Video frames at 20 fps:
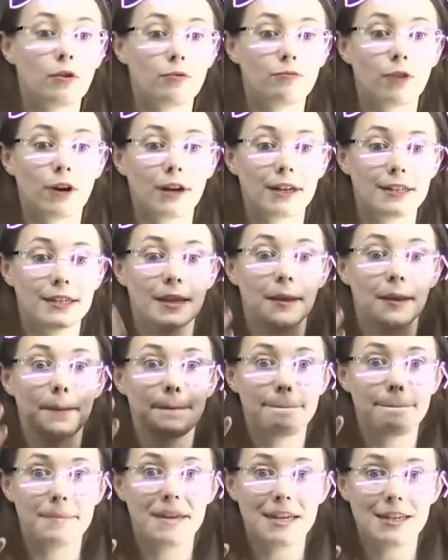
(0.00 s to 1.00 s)
writing
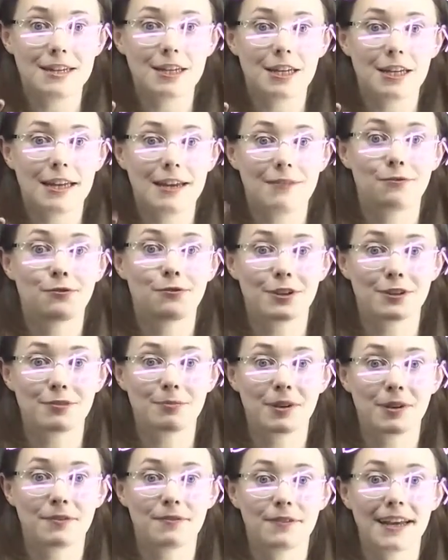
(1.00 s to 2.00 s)
immediately in front of my
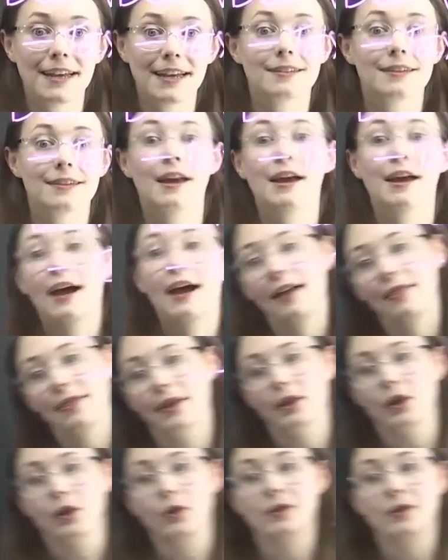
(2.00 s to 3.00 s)
face, and then
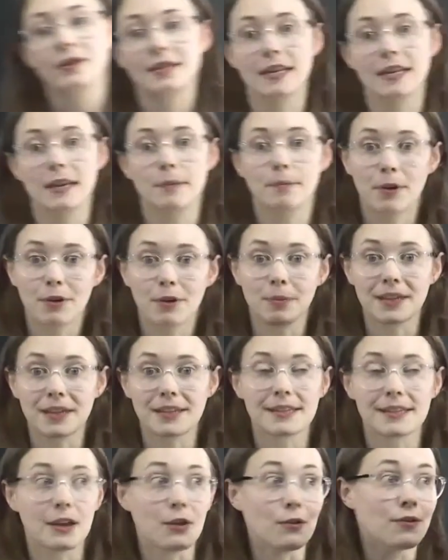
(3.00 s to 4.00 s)
you can see both
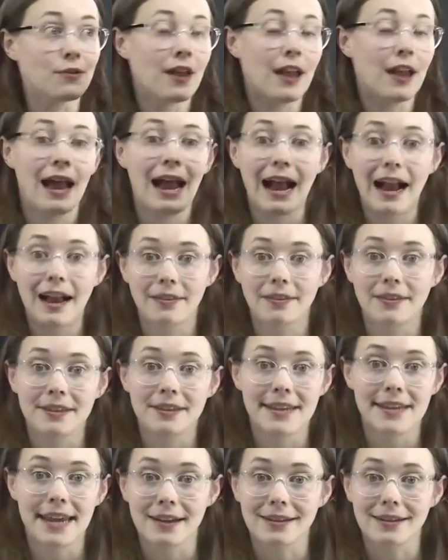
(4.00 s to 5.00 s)
myself and the
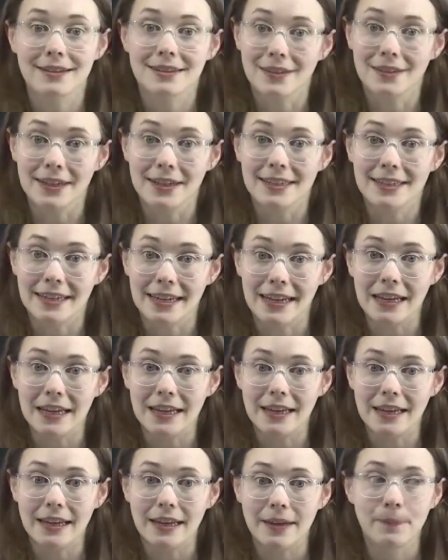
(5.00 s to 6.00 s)
text nice and
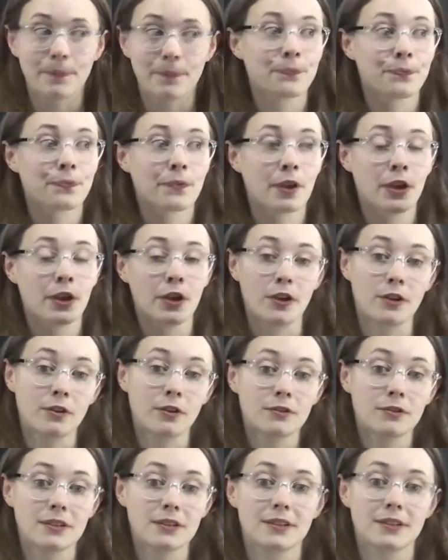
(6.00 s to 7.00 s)
clearly. You can
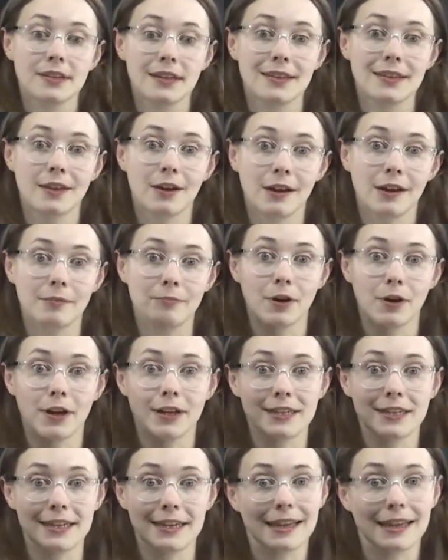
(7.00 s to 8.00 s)
also see that I'm
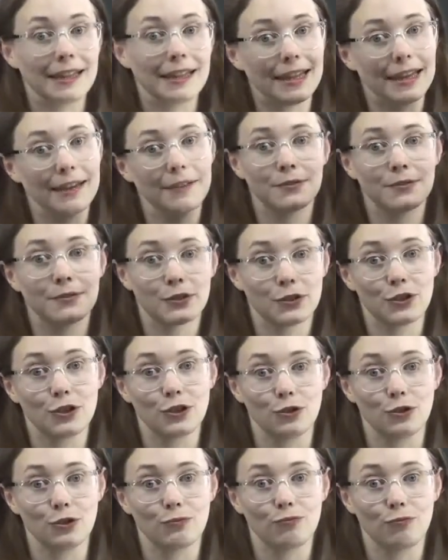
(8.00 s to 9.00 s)
writing left to
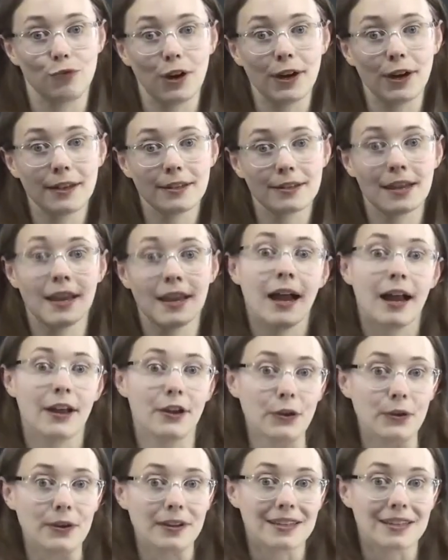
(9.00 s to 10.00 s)
right, and you
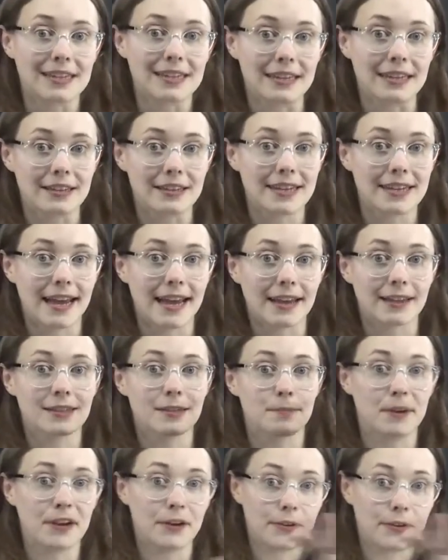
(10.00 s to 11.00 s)
can see the text
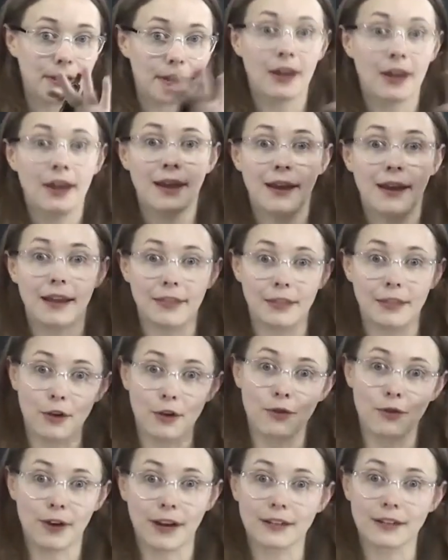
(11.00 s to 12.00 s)
appearing in the
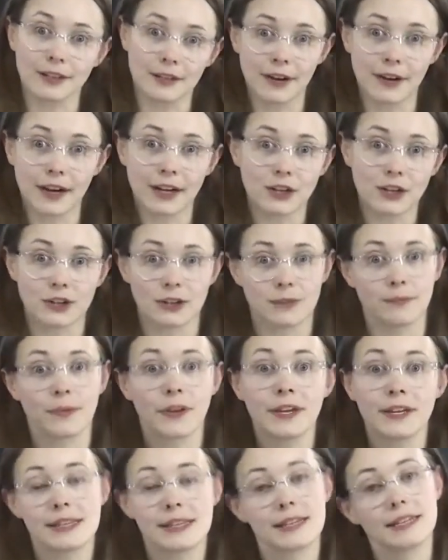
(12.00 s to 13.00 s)
correct direction.
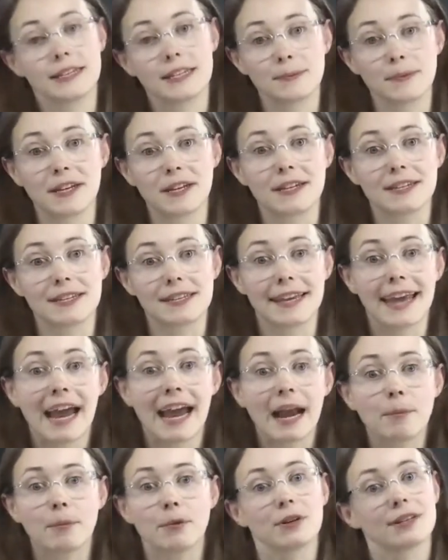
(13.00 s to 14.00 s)
This is because the
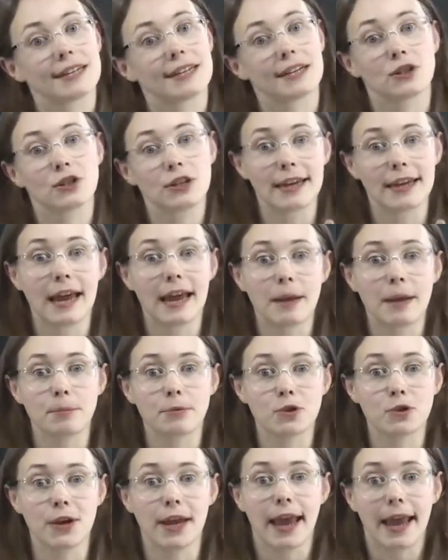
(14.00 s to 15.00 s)
camera is actually
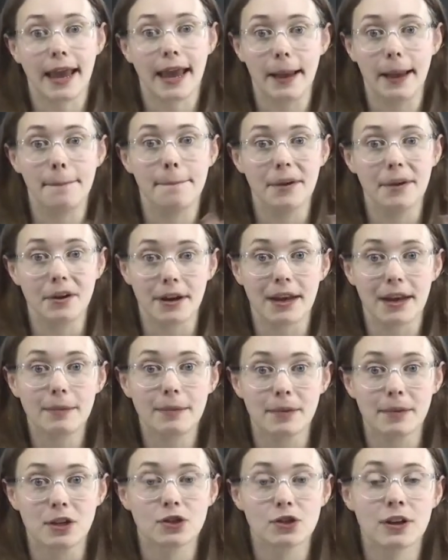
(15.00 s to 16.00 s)
capturing a mirror
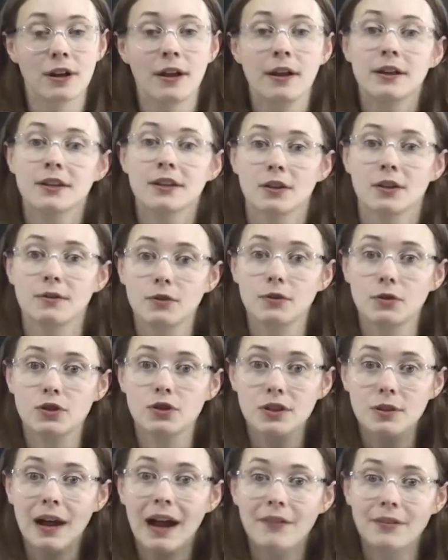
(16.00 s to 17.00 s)
image. So if you do
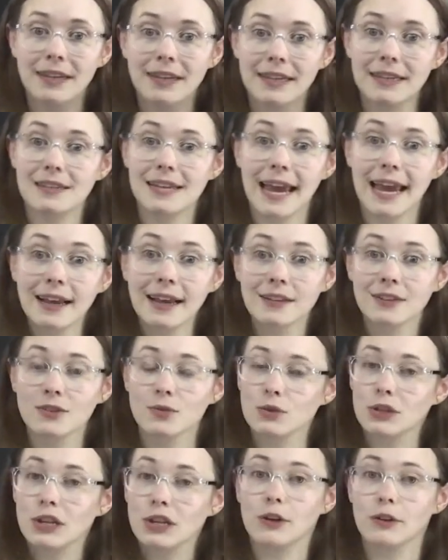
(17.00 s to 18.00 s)
have any text or
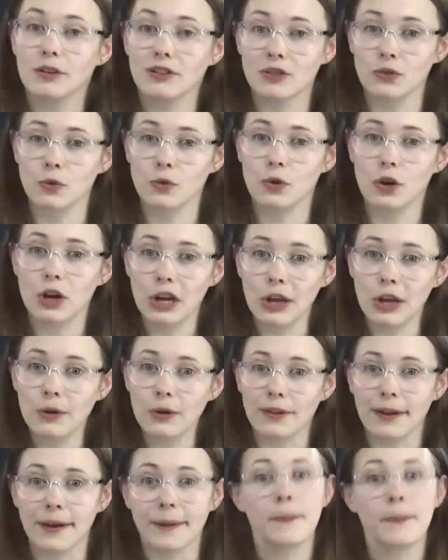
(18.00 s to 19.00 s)
logos on your
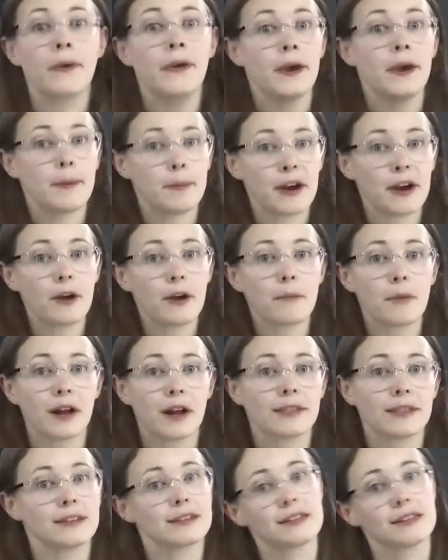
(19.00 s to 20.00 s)
clothing, bear in mind
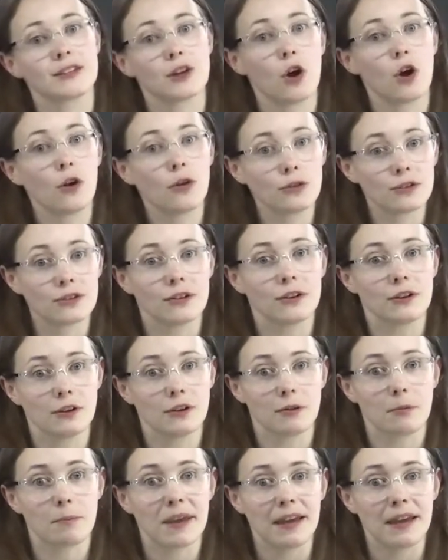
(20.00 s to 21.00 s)
this is also going to
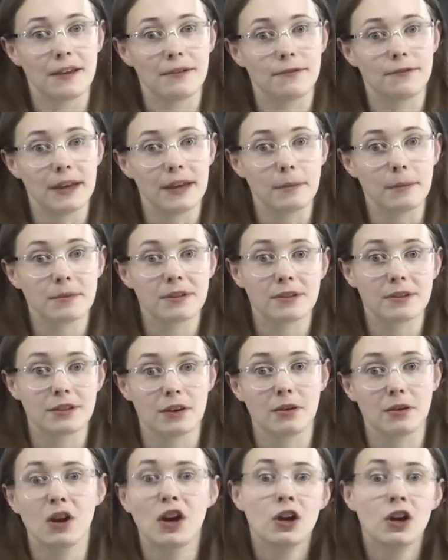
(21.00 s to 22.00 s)
appear flipped. So
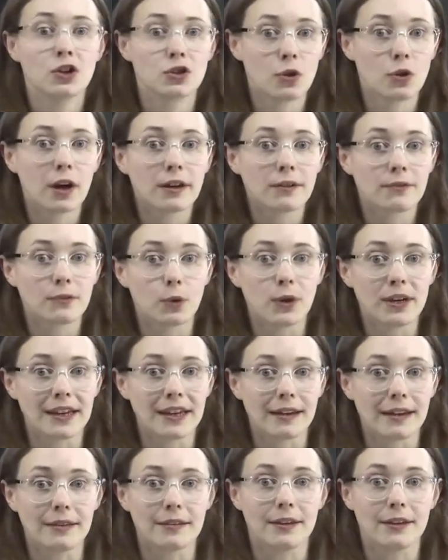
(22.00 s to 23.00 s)
try and avoid
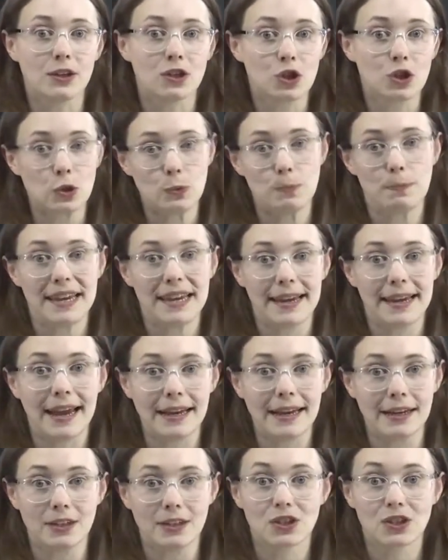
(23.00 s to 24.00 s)
anything too big and
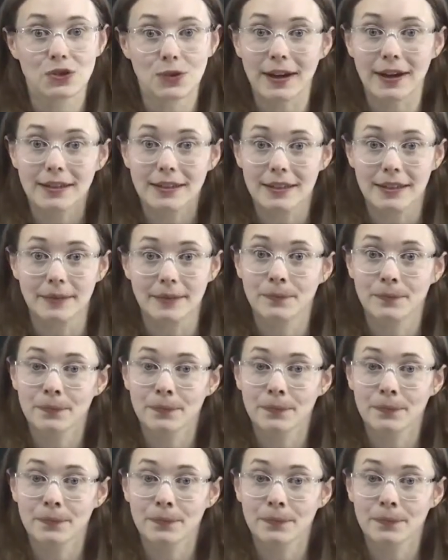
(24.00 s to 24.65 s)
distracting.